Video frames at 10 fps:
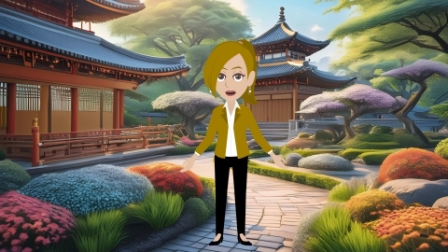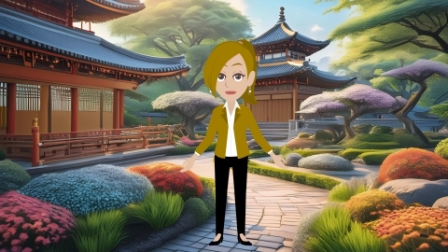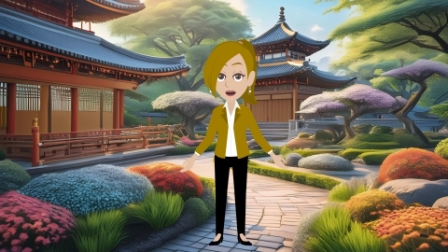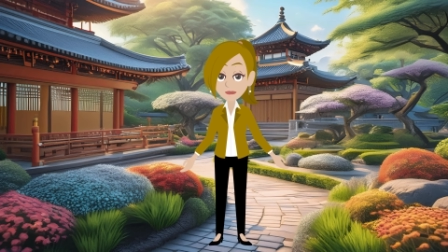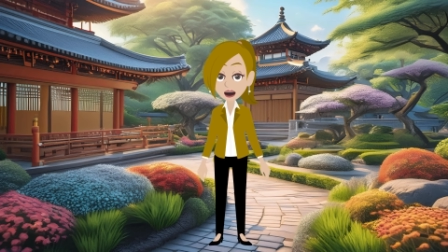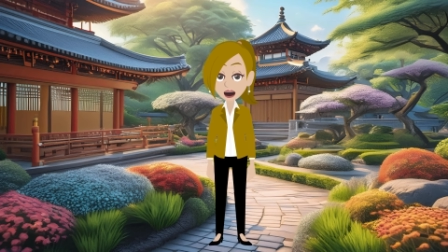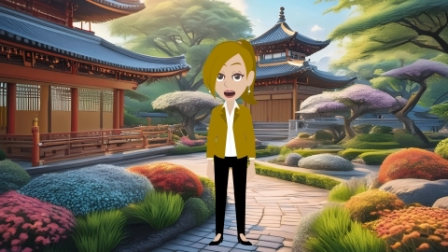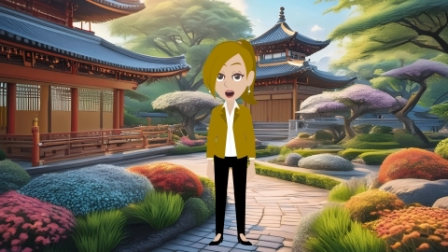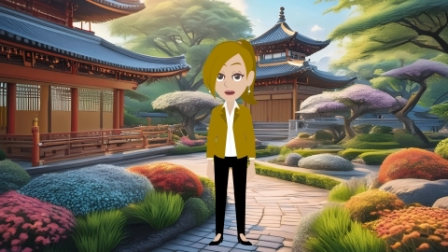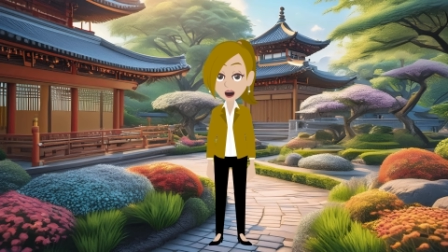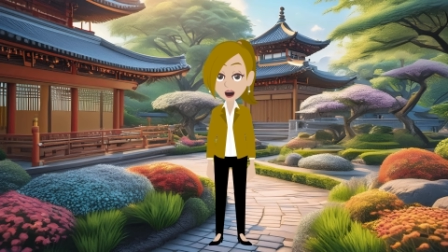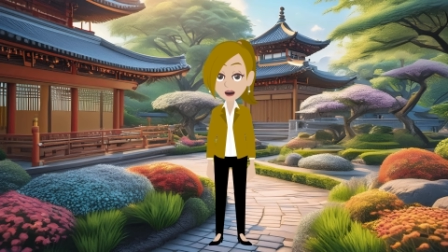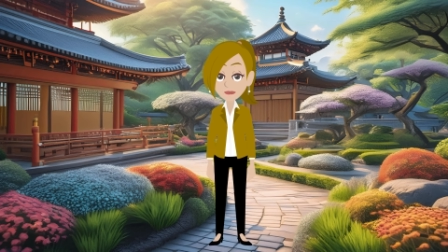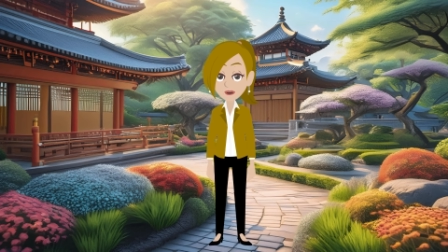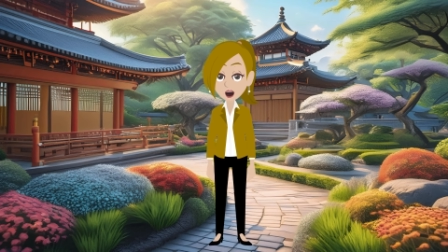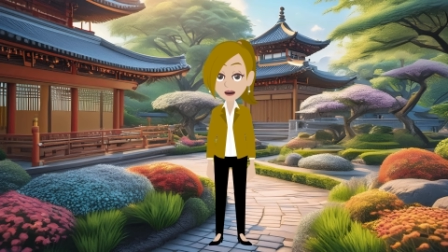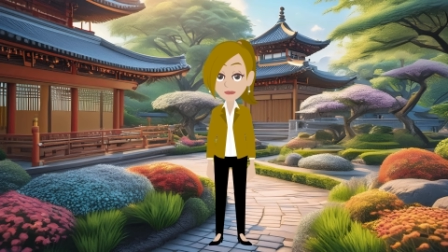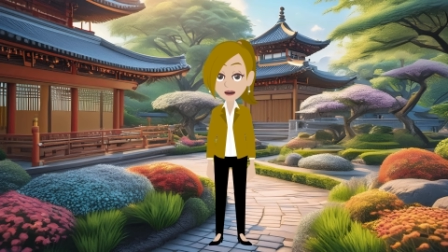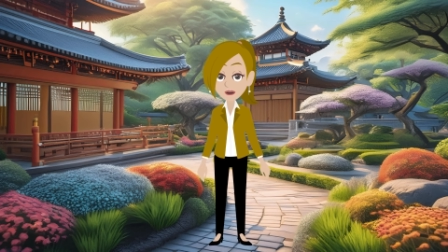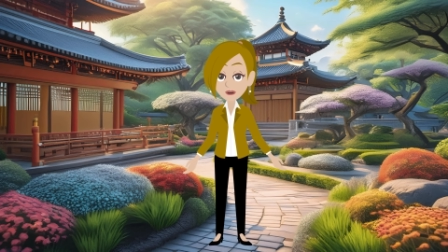to control the
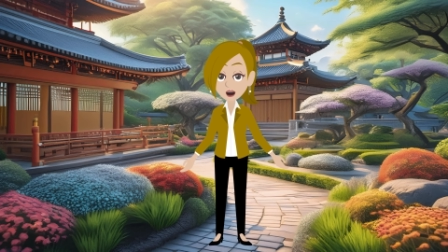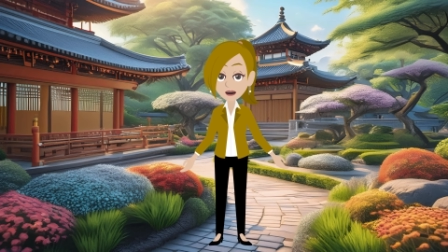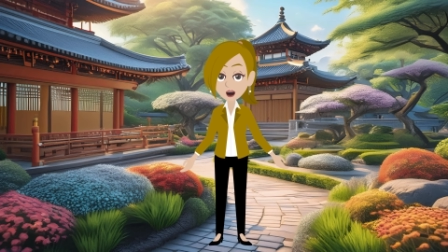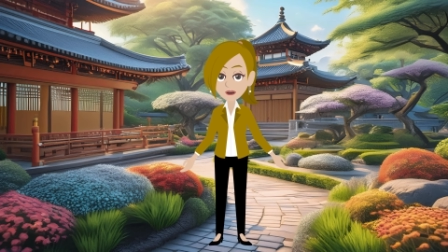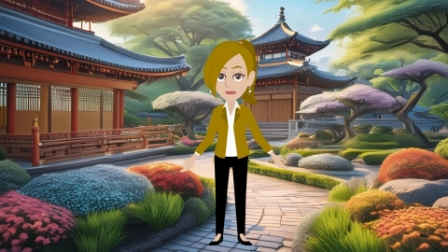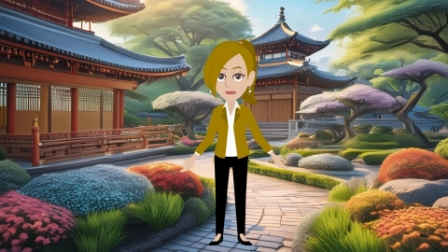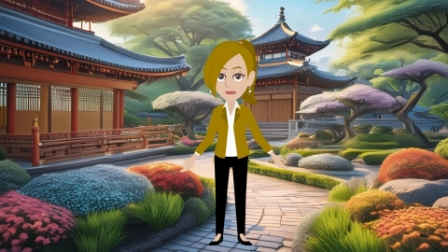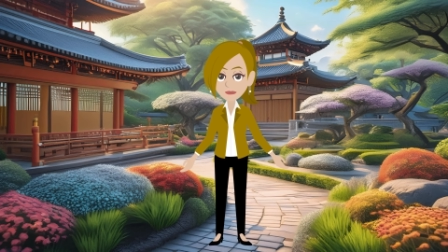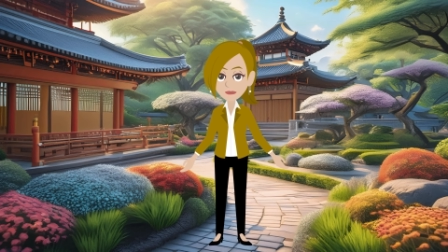manifestations of your life.